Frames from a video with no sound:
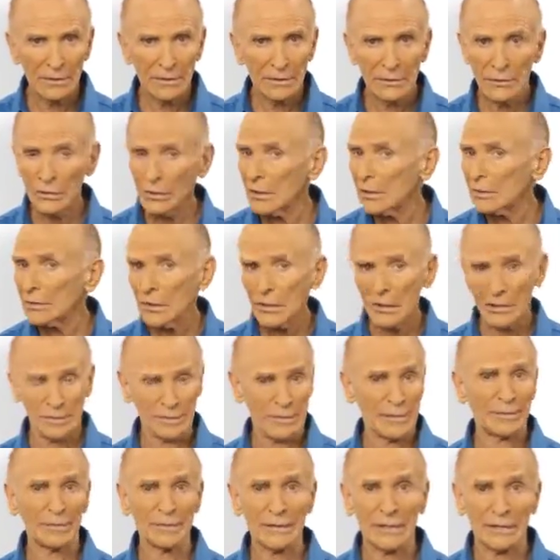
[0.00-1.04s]
You all know
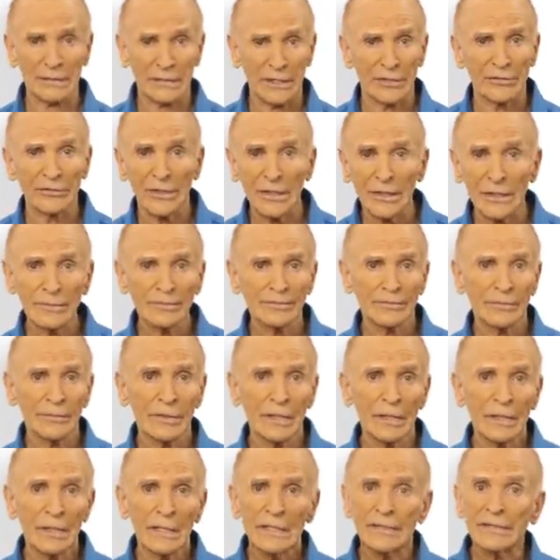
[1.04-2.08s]
people like that, right?
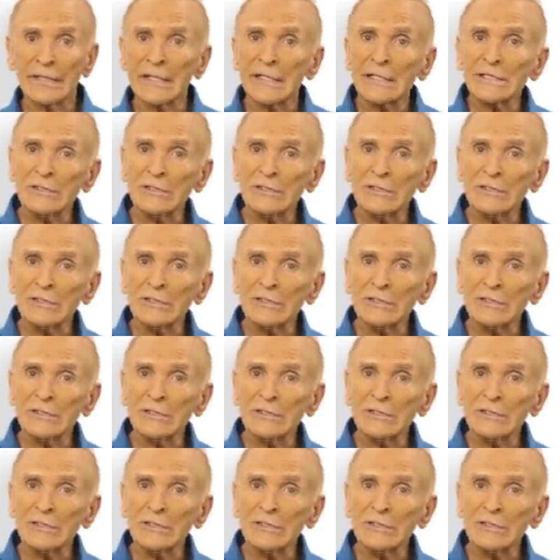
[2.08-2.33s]
And then